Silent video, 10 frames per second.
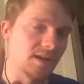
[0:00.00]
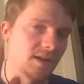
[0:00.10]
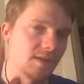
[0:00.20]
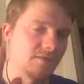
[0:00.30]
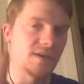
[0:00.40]

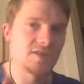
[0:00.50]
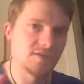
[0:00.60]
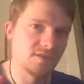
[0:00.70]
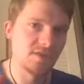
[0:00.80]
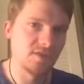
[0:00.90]

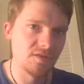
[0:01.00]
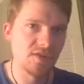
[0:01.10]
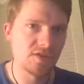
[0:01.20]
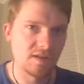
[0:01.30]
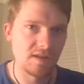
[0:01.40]
functions of a
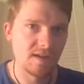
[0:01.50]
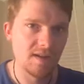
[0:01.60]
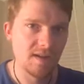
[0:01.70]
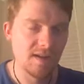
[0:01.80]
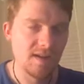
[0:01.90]
university.
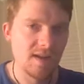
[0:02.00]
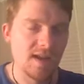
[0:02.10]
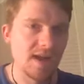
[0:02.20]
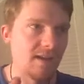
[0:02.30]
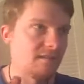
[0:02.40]

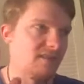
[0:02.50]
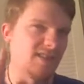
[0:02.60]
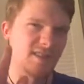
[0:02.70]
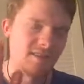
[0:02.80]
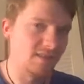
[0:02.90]
And
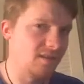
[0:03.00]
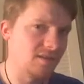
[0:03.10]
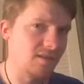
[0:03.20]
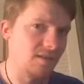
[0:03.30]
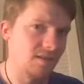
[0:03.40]
there's a
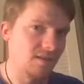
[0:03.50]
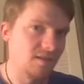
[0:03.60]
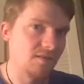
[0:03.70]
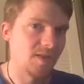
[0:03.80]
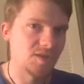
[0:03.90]
third
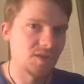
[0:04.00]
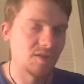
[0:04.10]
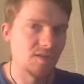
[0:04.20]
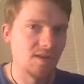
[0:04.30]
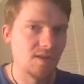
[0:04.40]

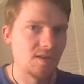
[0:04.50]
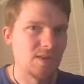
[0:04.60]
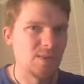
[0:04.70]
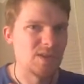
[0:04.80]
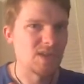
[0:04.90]
function,
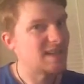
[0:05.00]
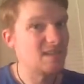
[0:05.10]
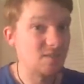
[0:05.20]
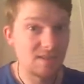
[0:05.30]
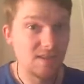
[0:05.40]
which I
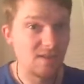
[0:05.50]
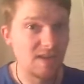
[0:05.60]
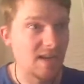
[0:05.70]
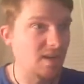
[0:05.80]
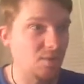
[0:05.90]
guess
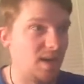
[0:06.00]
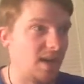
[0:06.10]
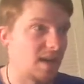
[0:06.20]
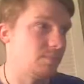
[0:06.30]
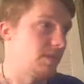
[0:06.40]
I'll get out of the
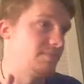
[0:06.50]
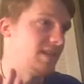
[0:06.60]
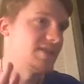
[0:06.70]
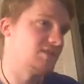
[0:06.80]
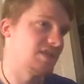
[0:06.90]
way now,
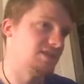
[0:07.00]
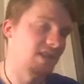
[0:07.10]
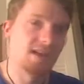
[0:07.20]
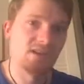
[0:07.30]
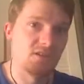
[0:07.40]
but that's
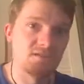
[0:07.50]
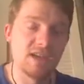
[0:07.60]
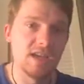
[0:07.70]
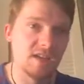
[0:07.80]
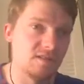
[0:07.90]
just like,
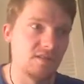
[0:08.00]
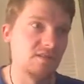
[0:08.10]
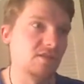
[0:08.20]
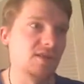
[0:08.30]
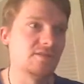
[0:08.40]
getting a
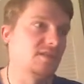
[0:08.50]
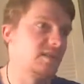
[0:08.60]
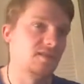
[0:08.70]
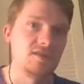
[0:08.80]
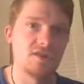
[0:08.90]
degree just
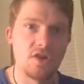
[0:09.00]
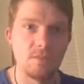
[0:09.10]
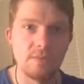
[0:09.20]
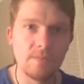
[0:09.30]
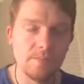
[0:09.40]
to get a
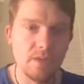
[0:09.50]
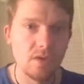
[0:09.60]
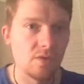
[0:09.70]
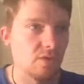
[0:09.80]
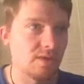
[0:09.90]
job,
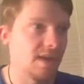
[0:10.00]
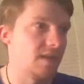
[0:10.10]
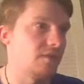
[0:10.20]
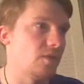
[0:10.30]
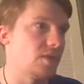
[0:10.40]
or
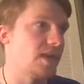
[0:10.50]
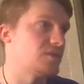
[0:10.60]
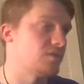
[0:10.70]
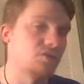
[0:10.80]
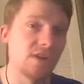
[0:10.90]
getting
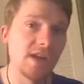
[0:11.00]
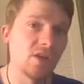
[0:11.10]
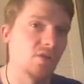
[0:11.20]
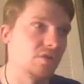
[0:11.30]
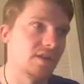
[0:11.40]
vocational
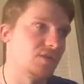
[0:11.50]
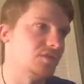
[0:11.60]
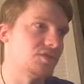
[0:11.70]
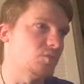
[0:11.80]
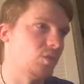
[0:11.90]
training, or that
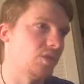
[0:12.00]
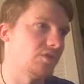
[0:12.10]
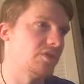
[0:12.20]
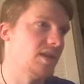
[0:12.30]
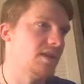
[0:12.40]
you just
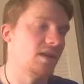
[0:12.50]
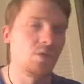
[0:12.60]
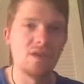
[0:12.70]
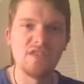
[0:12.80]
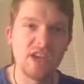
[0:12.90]
want
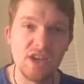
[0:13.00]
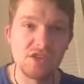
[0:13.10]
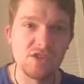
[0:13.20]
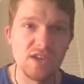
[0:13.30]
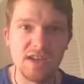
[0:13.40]
a
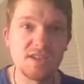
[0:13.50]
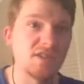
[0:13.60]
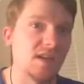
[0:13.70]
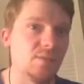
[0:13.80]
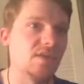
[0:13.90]
qualification. You can't
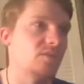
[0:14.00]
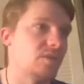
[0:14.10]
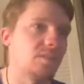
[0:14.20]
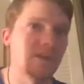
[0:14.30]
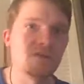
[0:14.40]
decide whether you
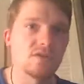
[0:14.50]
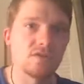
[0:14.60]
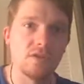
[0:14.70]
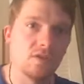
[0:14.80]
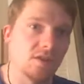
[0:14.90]
want to be a
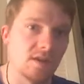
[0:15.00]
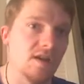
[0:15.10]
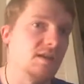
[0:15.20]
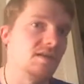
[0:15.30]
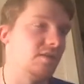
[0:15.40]
doctor or a
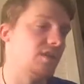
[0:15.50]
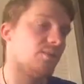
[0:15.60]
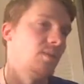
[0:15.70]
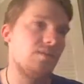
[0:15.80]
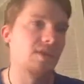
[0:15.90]
lawyer. You
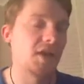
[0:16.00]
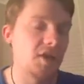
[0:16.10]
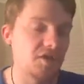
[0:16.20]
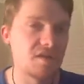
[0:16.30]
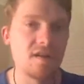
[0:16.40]
get a
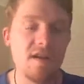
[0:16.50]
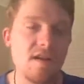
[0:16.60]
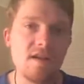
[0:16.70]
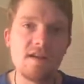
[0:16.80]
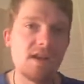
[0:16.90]
qualification,
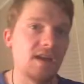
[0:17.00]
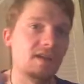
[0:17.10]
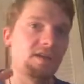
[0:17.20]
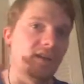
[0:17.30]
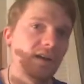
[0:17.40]

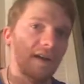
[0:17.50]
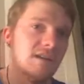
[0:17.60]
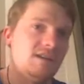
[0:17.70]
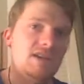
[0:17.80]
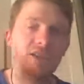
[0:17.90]
and
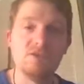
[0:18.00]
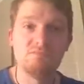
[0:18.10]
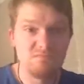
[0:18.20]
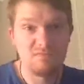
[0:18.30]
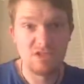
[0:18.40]
you